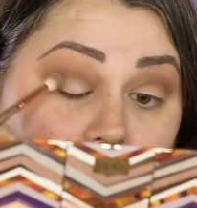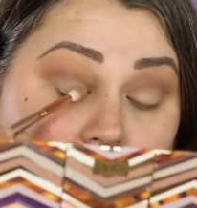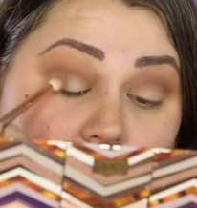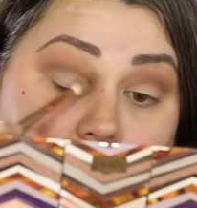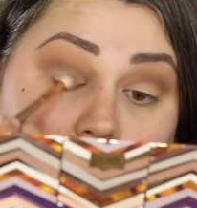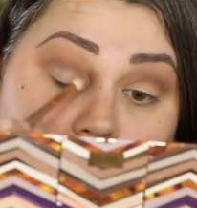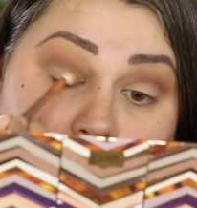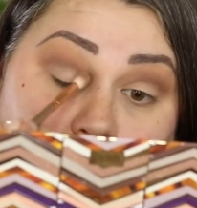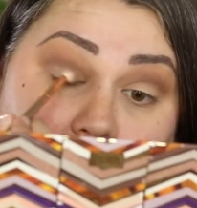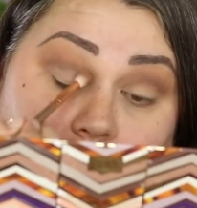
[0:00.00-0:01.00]
just to kind
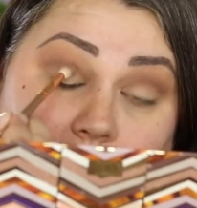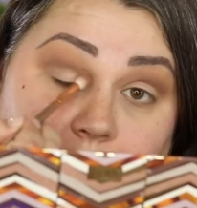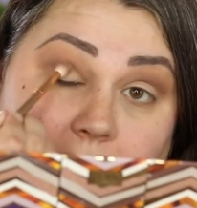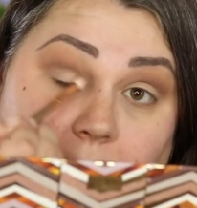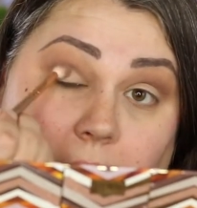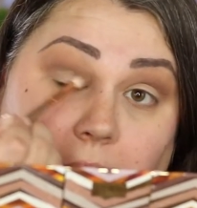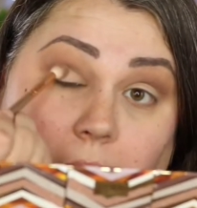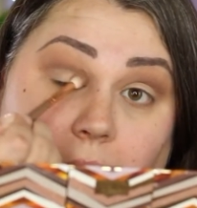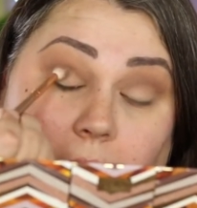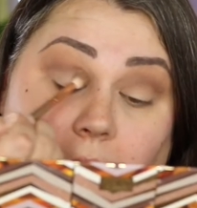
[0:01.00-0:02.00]
of brighten up this inner
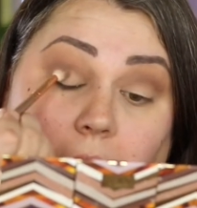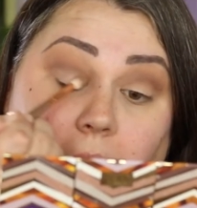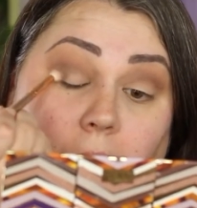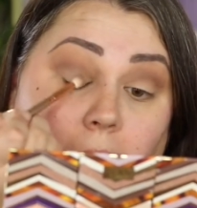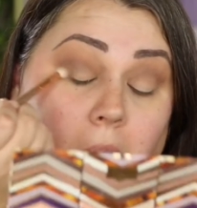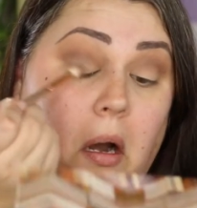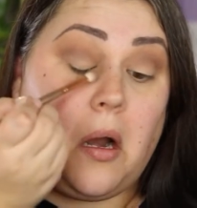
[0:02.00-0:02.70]
area here.